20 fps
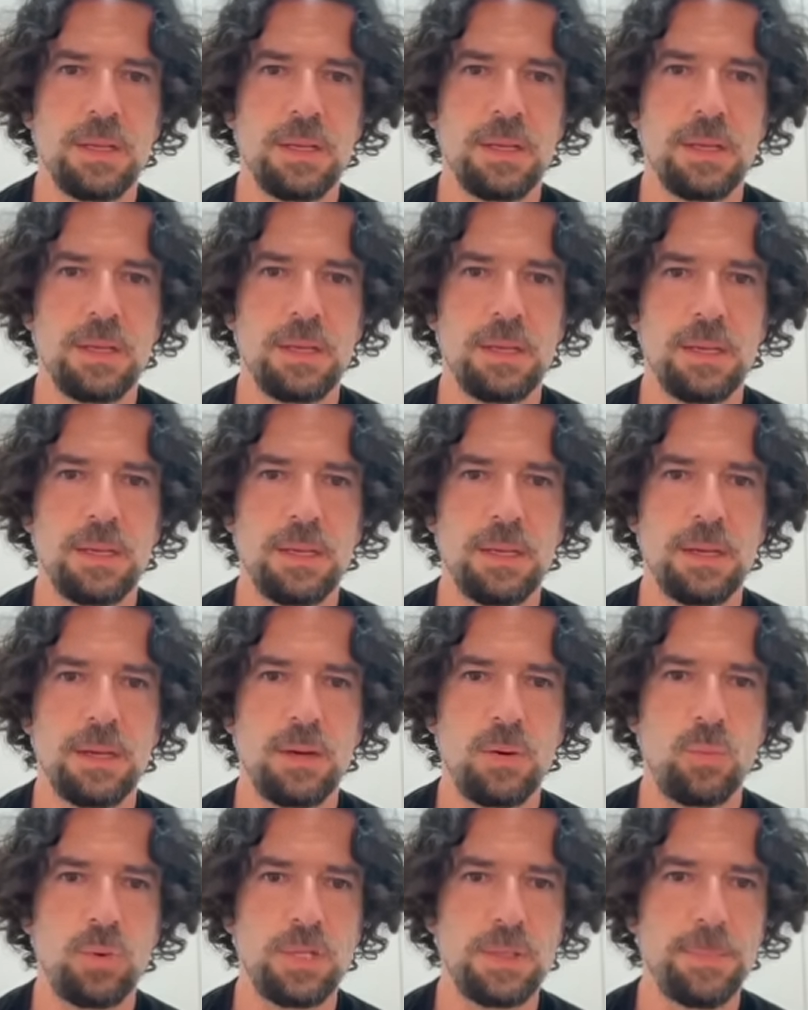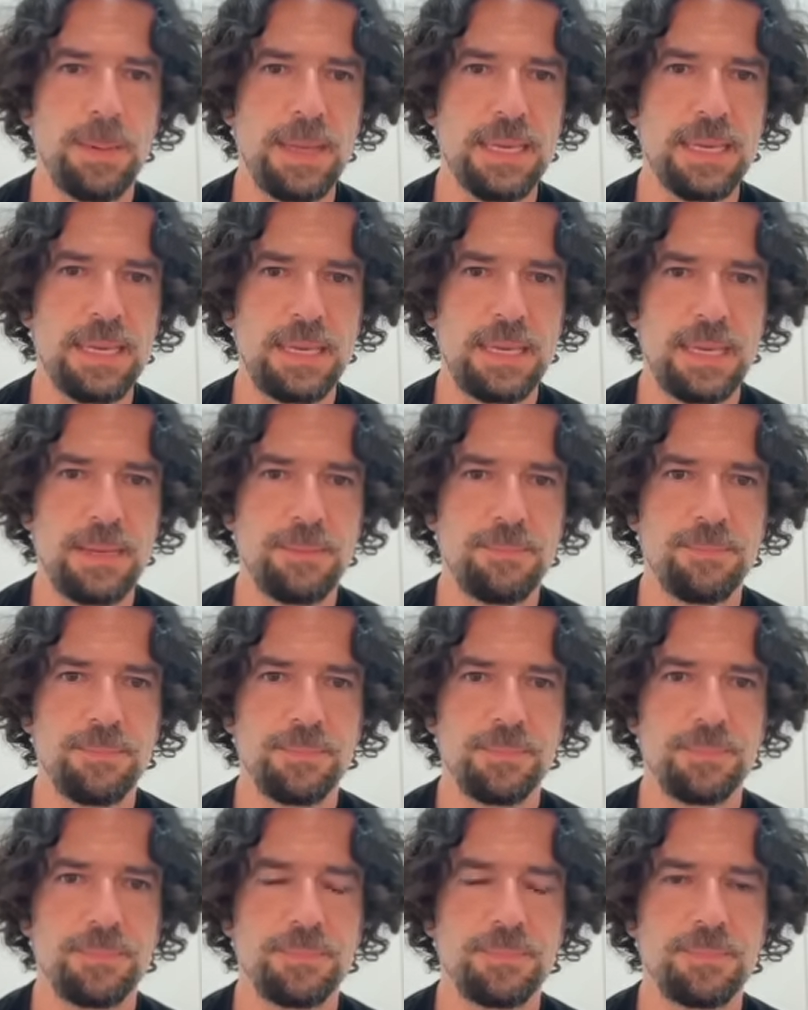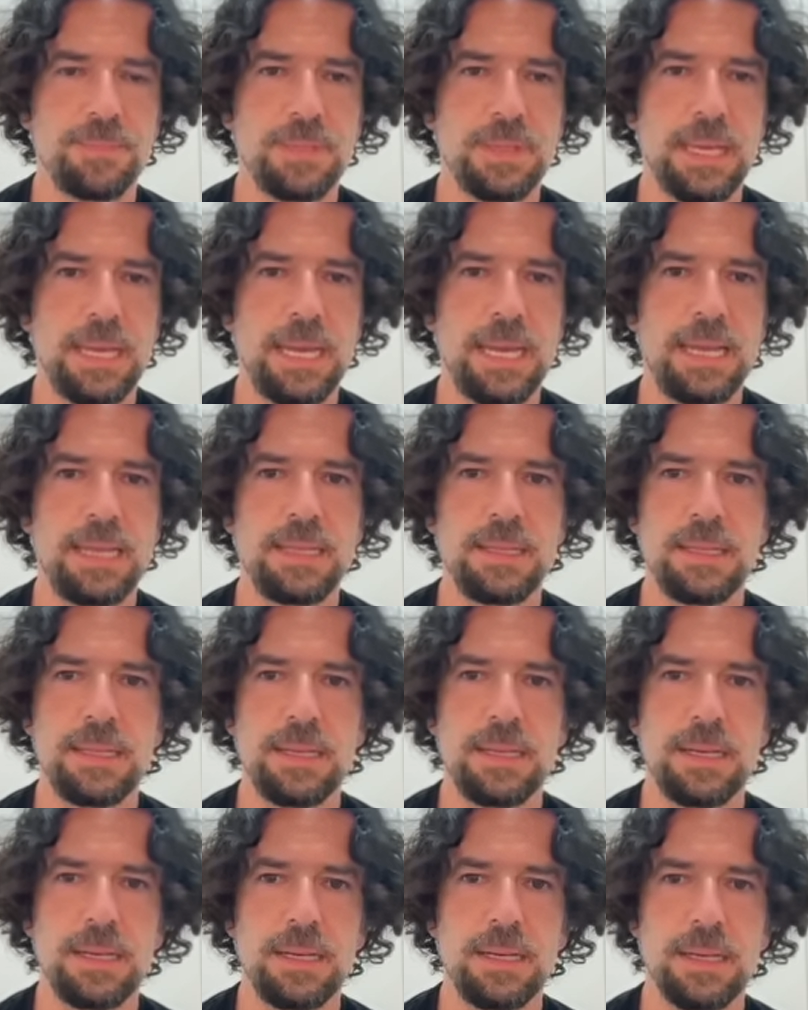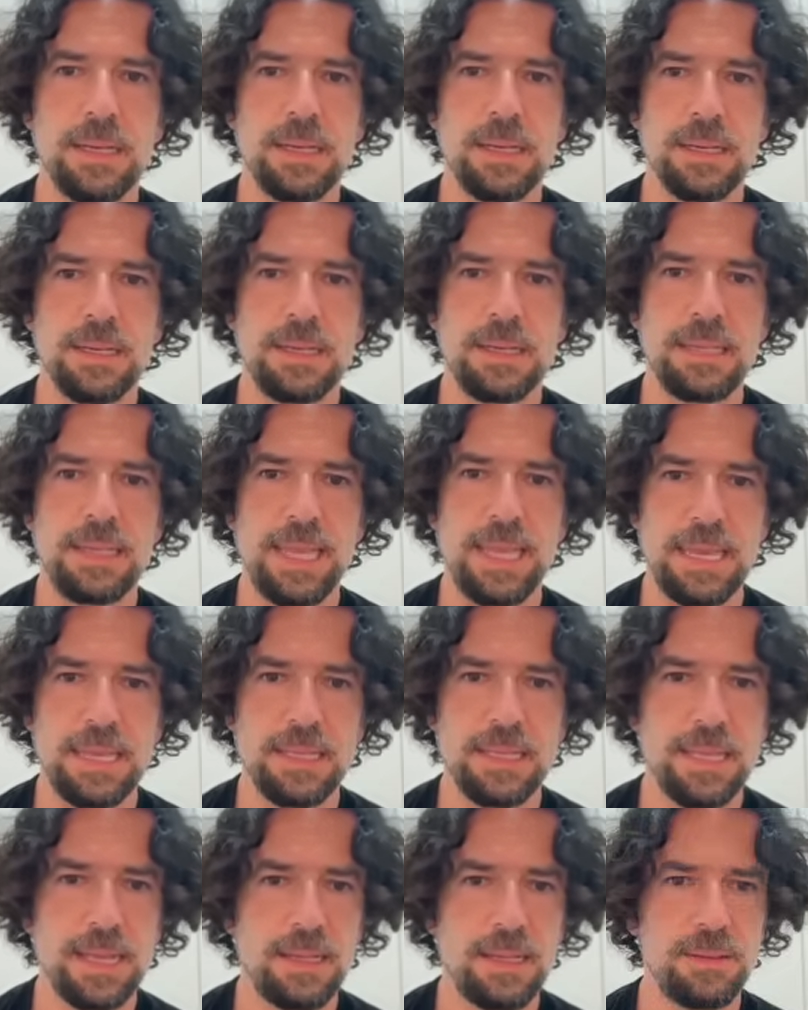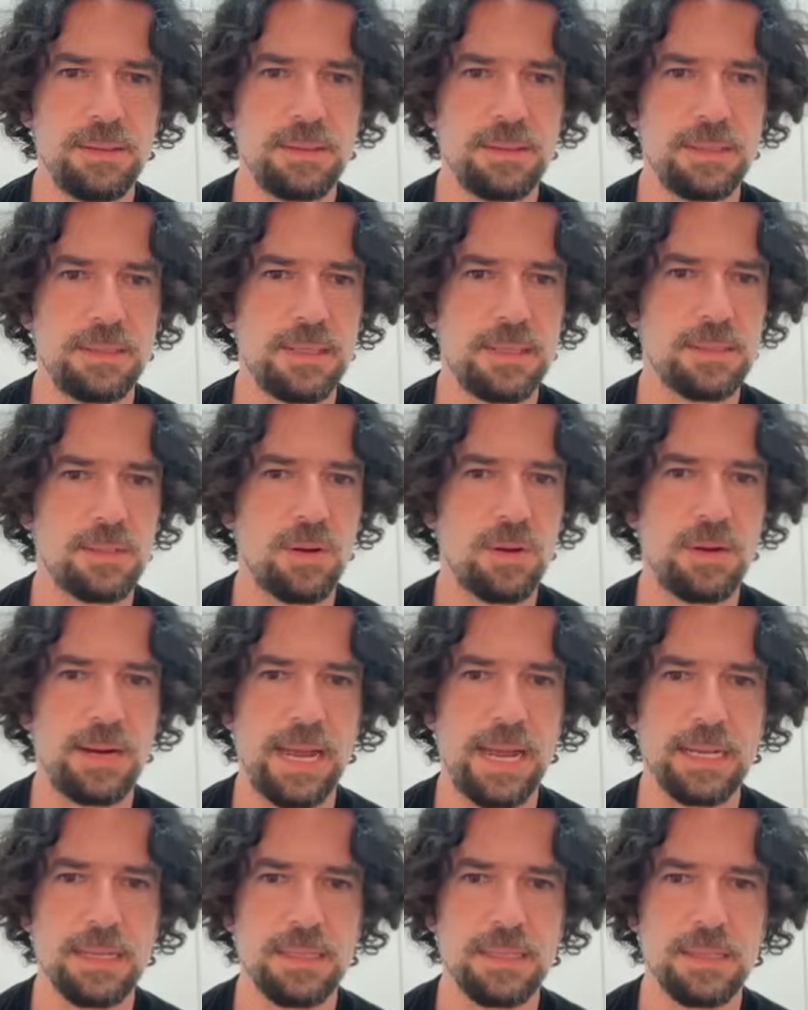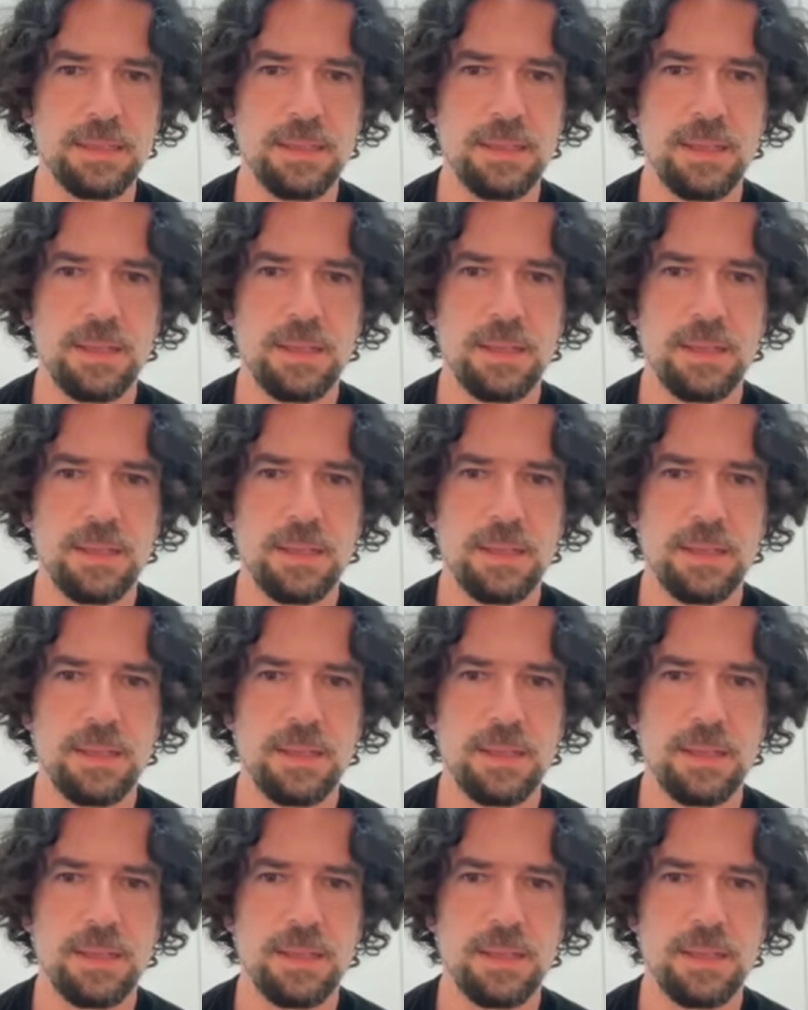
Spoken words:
with my key and key data. This is correct.